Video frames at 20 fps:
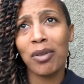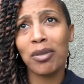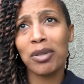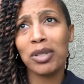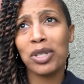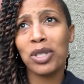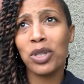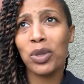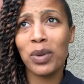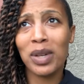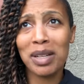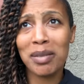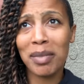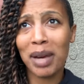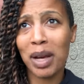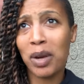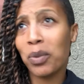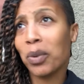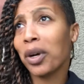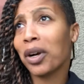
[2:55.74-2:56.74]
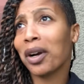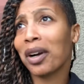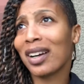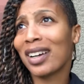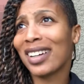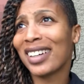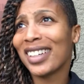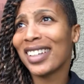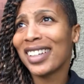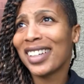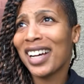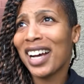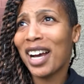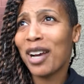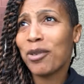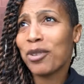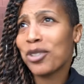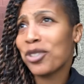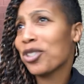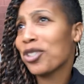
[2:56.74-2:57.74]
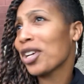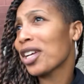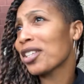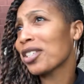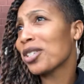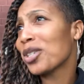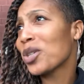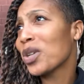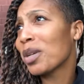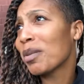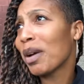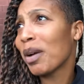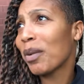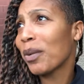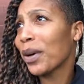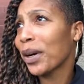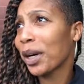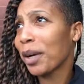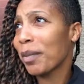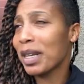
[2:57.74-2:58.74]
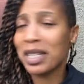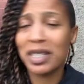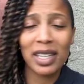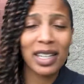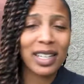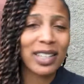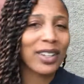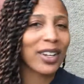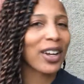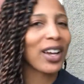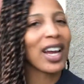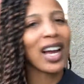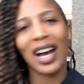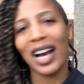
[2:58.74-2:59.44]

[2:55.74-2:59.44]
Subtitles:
just doing my work by sitting there.